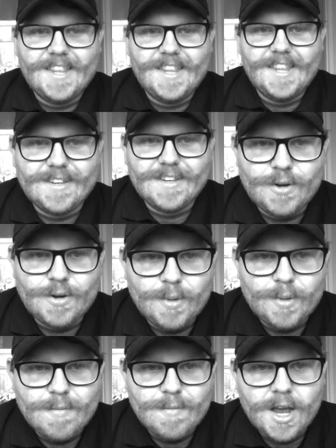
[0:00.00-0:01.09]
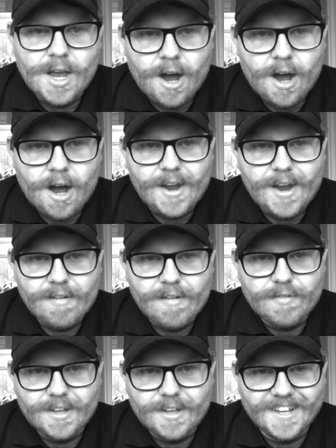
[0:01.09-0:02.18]
this will be my RAF
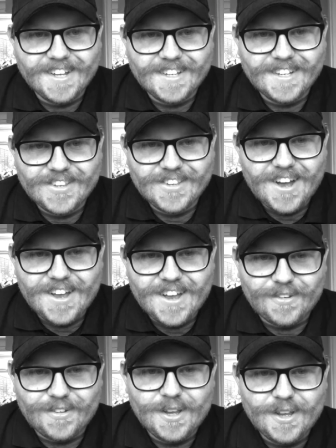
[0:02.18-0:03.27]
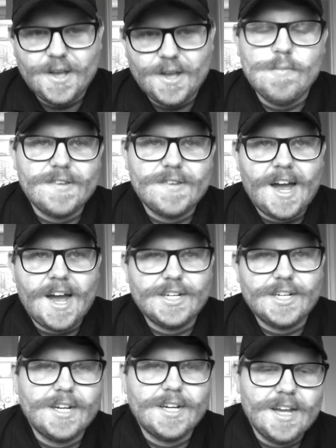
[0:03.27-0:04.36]
styled
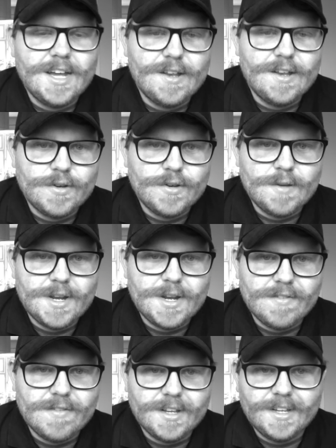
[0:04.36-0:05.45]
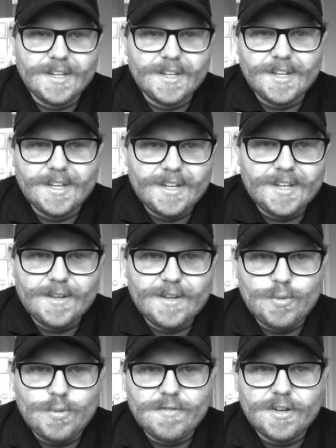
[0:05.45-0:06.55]
mustache. It's just a bit of
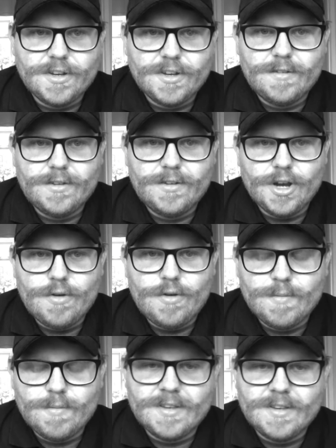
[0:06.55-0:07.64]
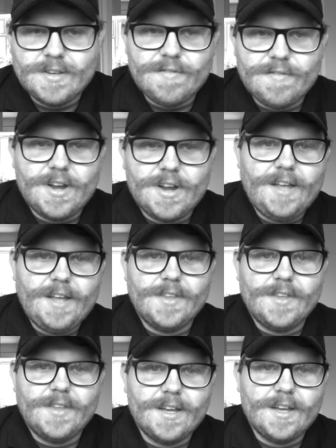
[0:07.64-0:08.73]
a joke with myself, really.
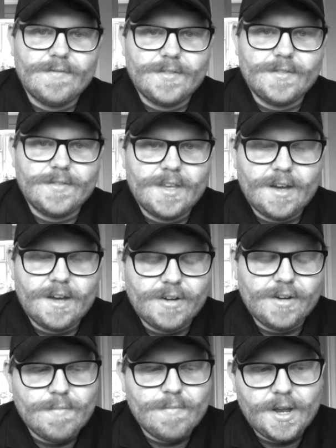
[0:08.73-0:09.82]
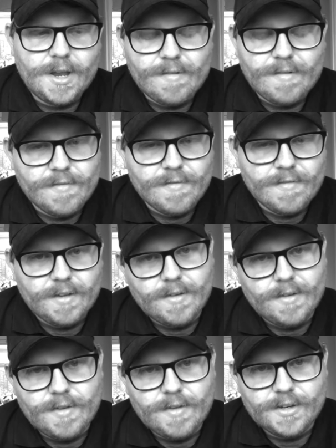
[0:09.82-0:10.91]
Yeah, I've got a big love
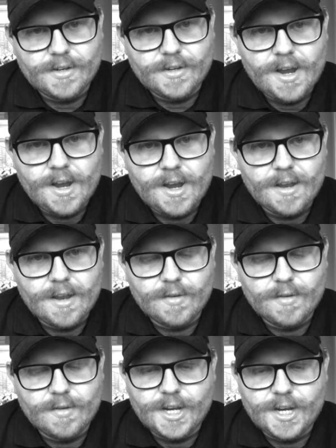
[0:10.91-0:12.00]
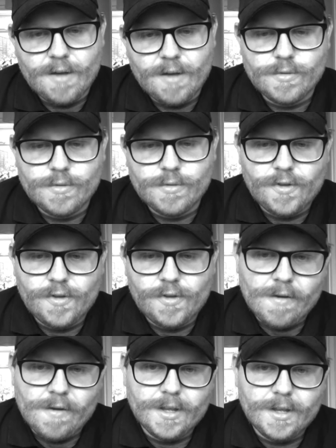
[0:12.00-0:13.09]
of history, and especially like World War II
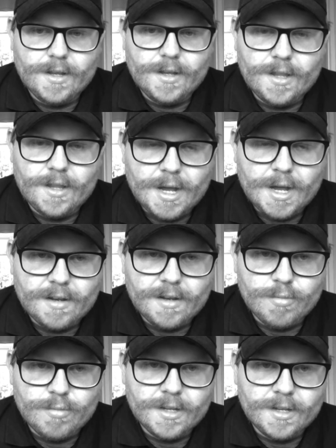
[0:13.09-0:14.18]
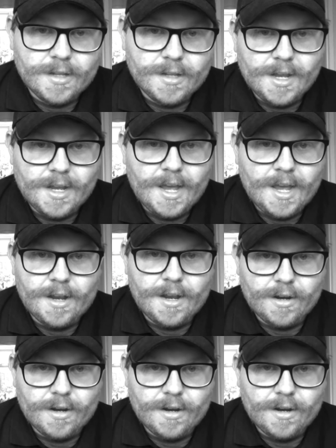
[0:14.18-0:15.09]
and the Battle of Britain. I think, again, it